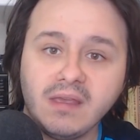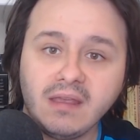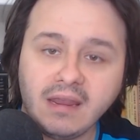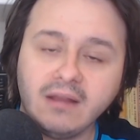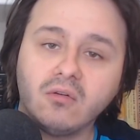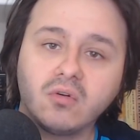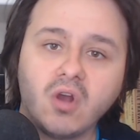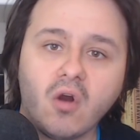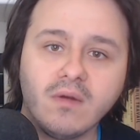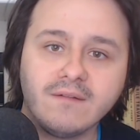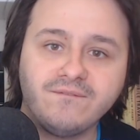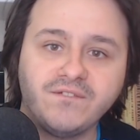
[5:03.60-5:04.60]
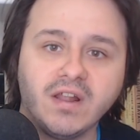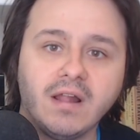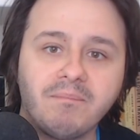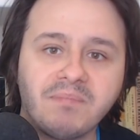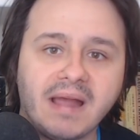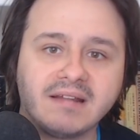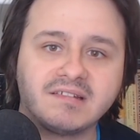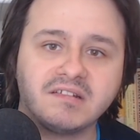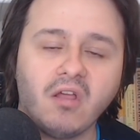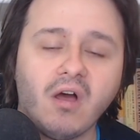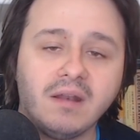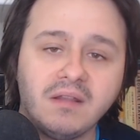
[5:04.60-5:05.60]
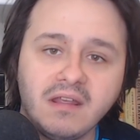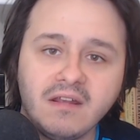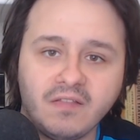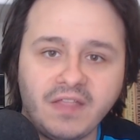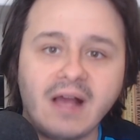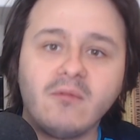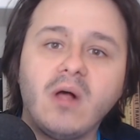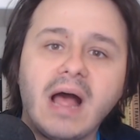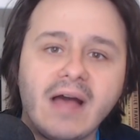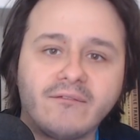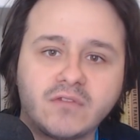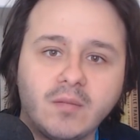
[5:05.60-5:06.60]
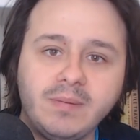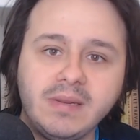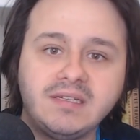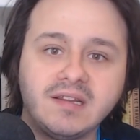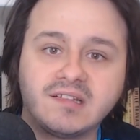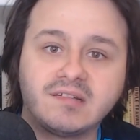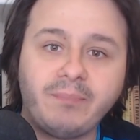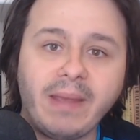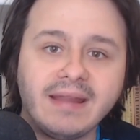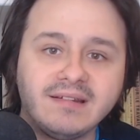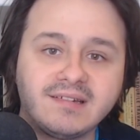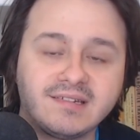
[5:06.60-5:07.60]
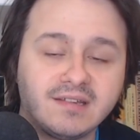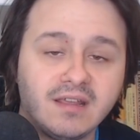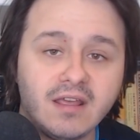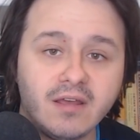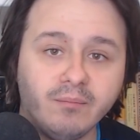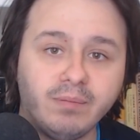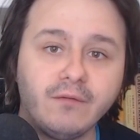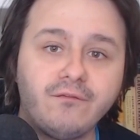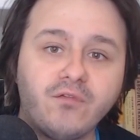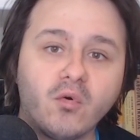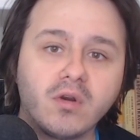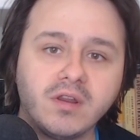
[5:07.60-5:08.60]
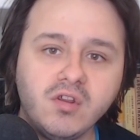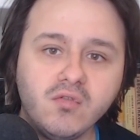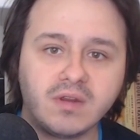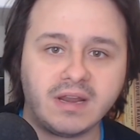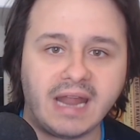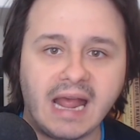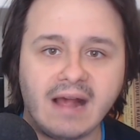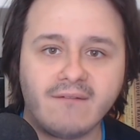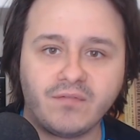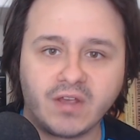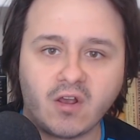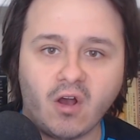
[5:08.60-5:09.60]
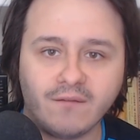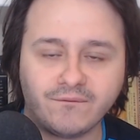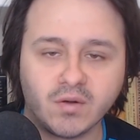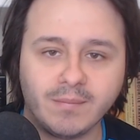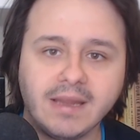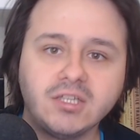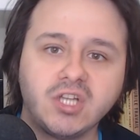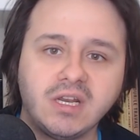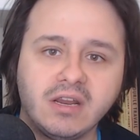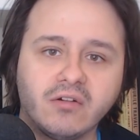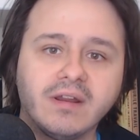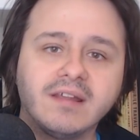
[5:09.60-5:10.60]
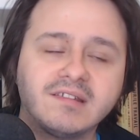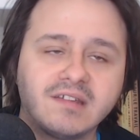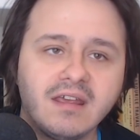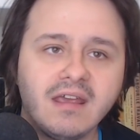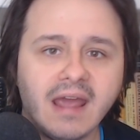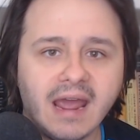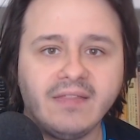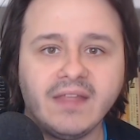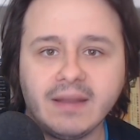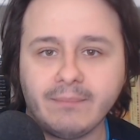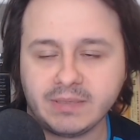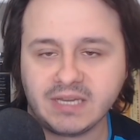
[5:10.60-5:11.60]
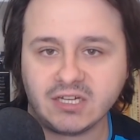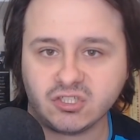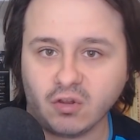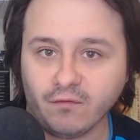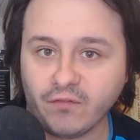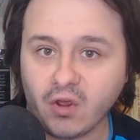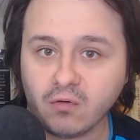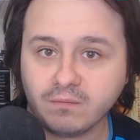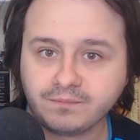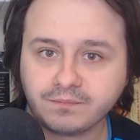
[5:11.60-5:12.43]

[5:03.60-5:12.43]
it'll go and fill up that slot. That will have to be dispensed before you can have the confirmation hearings and then a potential vote.